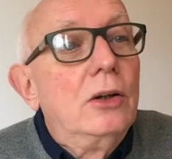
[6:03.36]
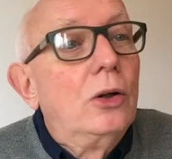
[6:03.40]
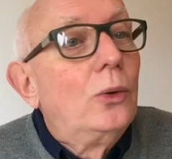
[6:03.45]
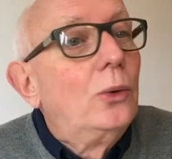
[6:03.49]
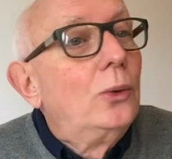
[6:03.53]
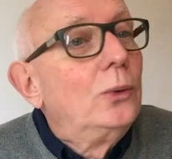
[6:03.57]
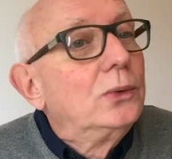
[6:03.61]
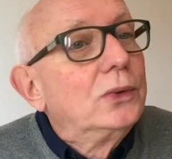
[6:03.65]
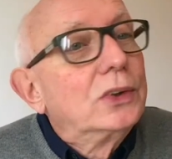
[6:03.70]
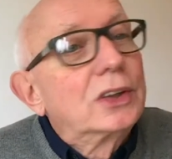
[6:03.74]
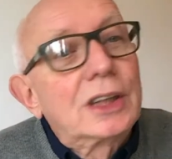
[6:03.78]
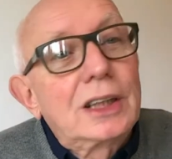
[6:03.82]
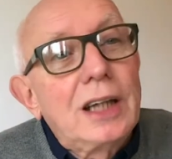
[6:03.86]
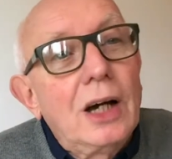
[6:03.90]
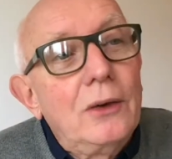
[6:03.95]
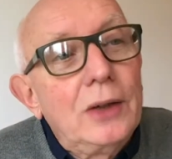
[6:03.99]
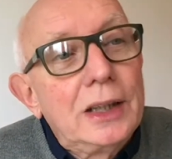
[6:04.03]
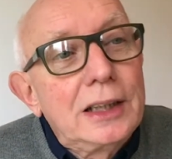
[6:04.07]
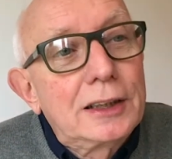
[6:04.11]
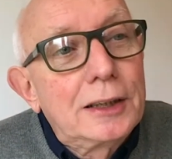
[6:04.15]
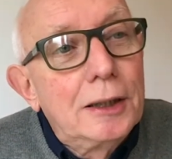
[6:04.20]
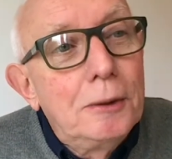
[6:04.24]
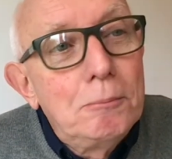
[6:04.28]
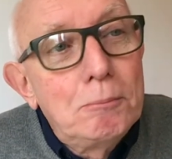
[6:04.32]
horns,
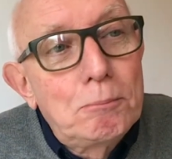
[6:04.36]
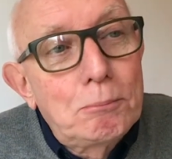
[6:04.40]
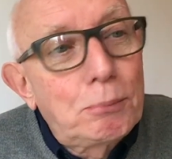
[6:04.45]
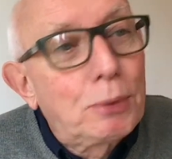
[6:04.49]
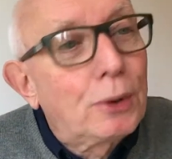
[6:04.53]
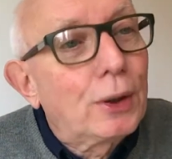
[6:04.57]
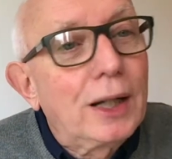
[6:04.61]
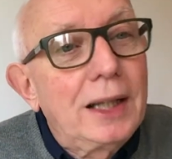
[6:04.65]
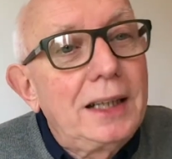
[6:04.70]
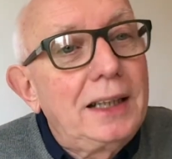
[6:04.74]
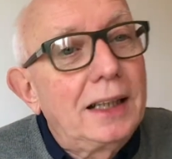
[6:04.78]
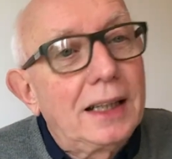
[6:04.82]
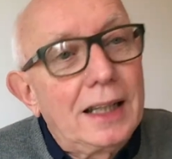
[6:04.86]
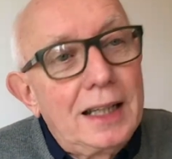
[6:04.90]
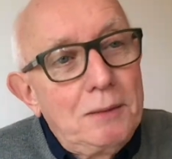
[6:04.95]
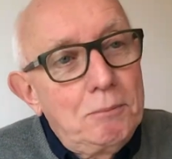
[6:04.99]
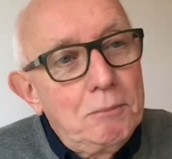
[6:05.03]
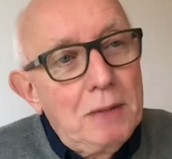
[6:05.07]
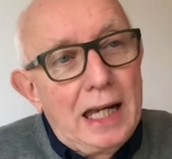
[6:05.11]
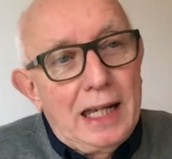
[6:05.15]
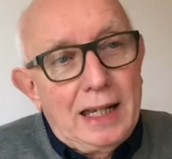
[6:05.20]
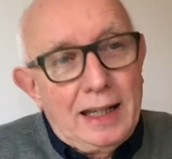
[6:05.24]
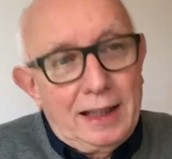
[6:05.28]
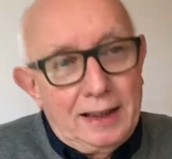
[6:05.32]
going completely
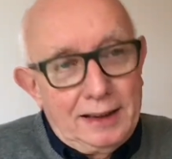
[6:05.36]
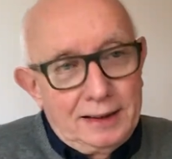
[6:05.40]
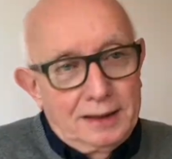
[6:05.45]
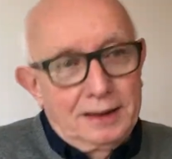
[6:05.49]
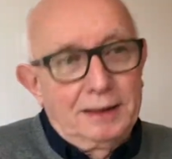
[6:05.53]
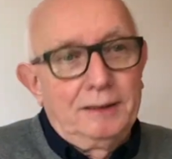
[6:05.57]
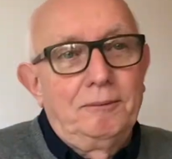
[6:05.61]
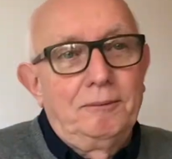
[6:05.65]
mad.